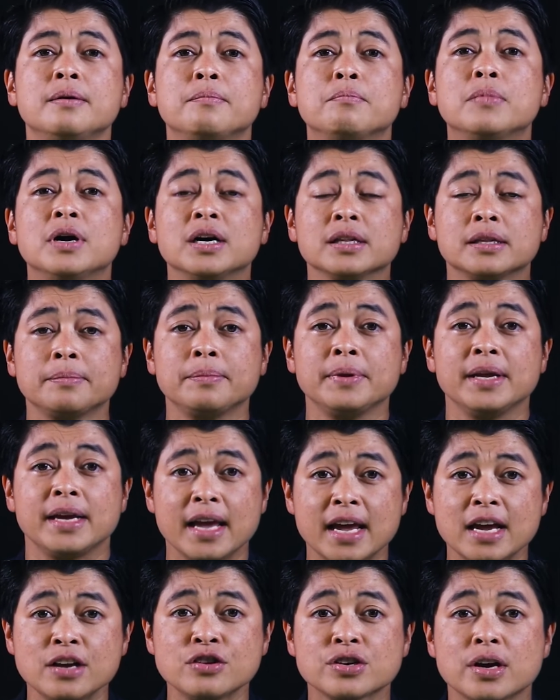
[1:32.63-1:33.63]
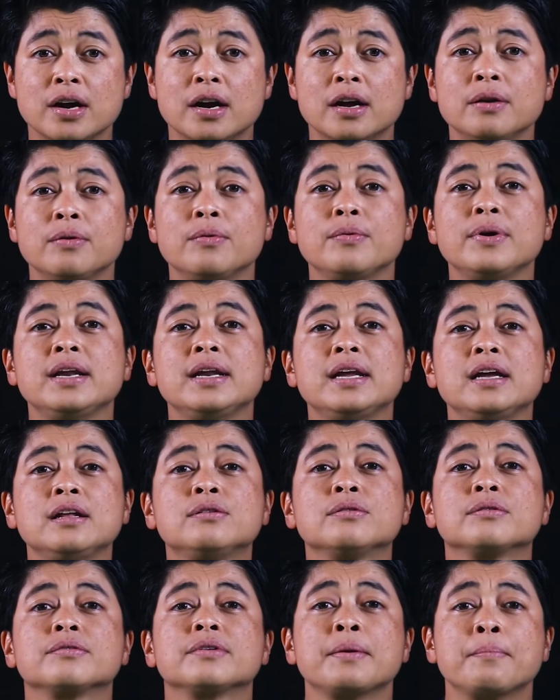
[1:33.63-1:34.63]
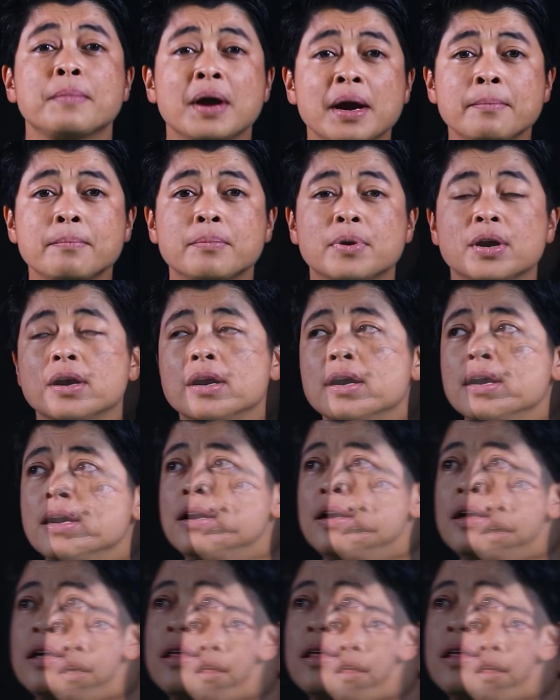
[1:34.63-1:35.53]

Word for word: multiplication, we need to remember